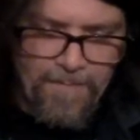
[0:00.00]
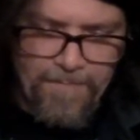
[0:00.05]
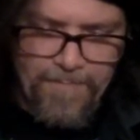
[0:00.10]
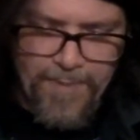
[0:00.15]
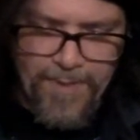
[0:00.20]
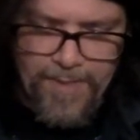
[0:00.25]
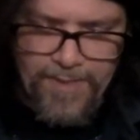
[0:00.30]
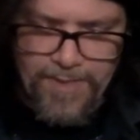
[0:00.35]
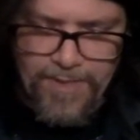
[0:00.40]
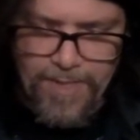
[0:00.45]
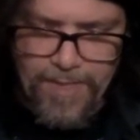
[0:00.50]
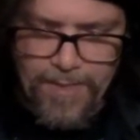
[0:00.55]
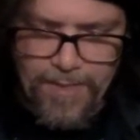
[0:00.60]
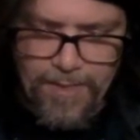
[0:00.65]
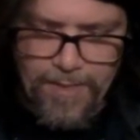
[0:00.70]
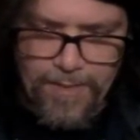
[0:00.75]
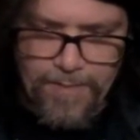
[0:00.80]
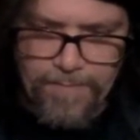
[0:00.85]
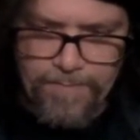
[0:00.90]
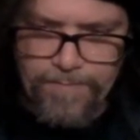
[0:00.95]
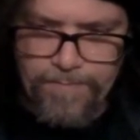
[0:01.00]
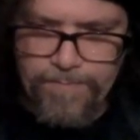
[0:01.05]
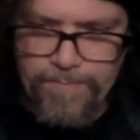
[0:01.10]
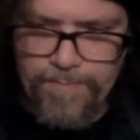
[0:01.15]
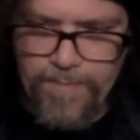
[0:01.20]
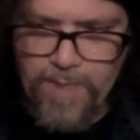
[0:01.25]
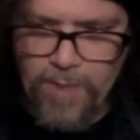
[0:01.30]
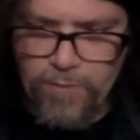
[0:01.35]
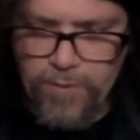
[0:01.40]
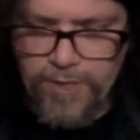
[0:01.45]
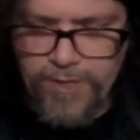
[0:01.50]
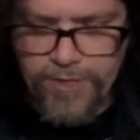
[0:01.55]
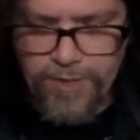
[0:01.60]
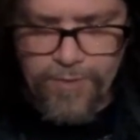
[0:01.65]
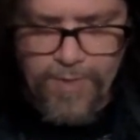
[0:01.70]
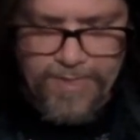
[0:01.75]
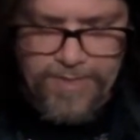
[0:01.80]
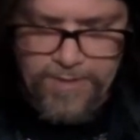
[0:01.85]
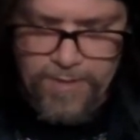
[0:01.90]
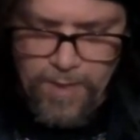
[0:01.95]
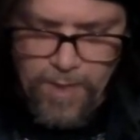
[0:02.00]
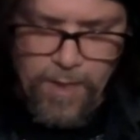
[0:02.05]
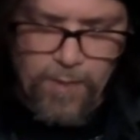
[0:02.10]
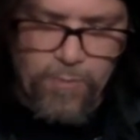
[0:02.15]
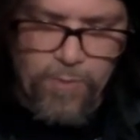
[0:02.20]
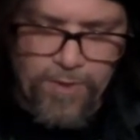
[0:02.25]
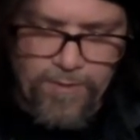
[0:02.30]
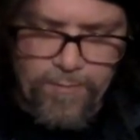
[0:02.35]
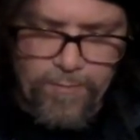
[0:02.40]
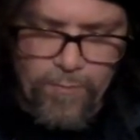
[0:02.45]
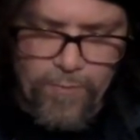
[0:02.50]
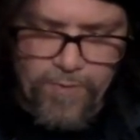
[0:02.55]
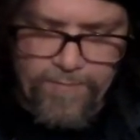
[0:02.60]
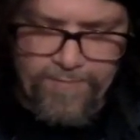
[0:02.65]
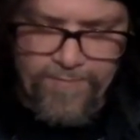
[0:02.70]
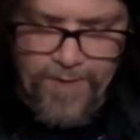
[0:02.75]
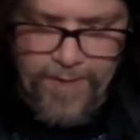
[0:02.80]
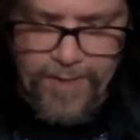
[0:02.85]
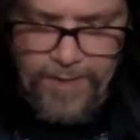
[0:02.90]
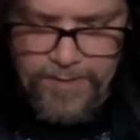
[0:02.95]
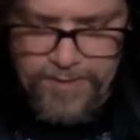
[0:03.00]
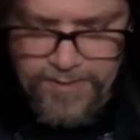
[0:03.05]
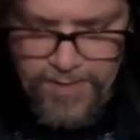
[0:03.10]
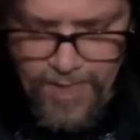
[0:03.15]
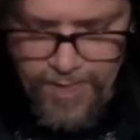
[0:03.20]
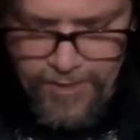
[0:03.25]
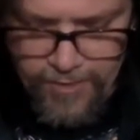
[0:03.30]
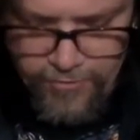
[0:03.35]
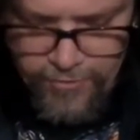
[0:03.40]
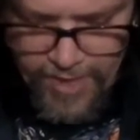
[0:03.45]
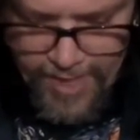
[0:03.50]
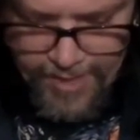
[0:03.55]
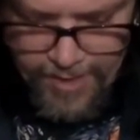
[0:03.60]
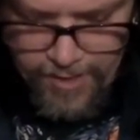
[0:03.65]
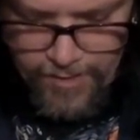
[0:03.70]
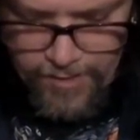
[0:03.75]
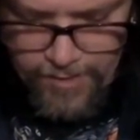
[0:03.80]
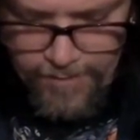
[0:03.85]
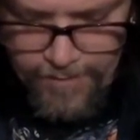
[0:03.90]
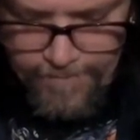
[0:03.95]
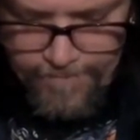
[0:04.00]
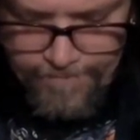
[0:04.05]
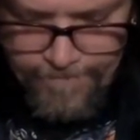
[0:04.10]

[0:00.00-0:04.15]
But the only two I saw were Frankenstein and Dracula.